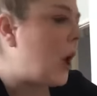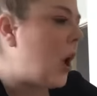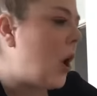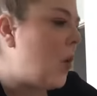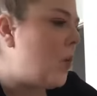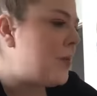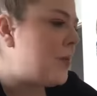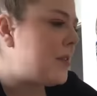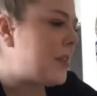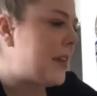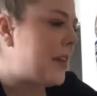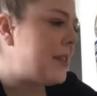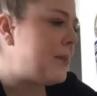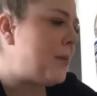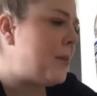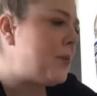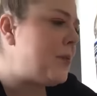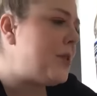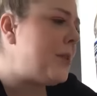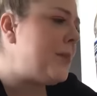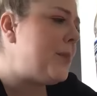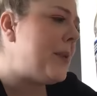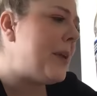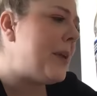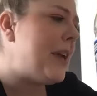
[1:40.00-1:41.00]
Was I supposed to
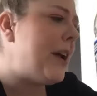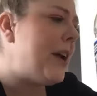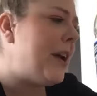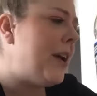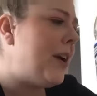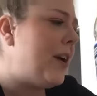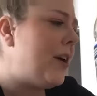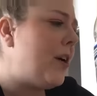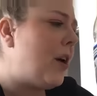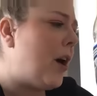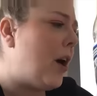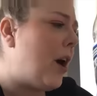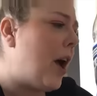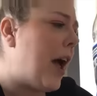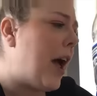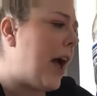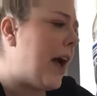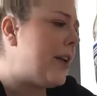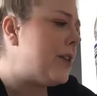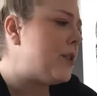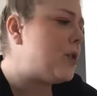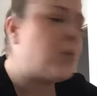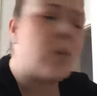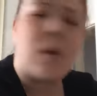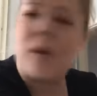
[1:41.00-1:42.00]
be here at
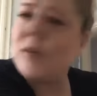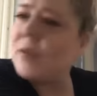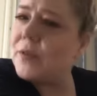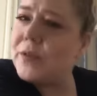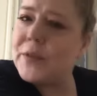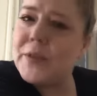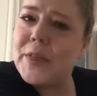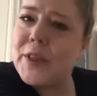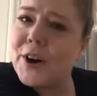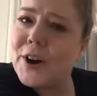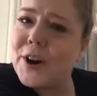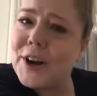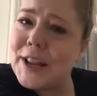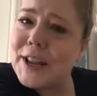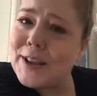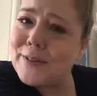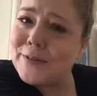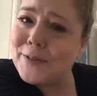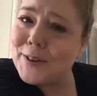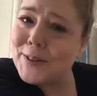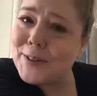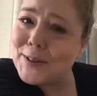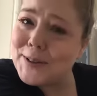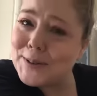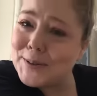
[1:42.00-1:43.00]
12:30 for
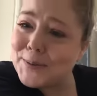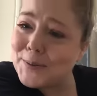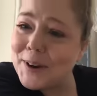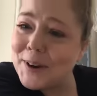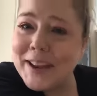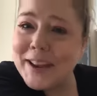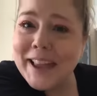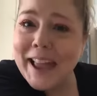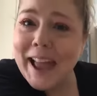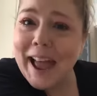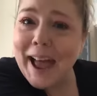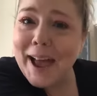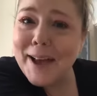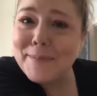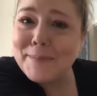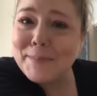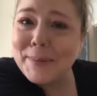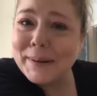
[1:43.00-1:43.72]
this recap?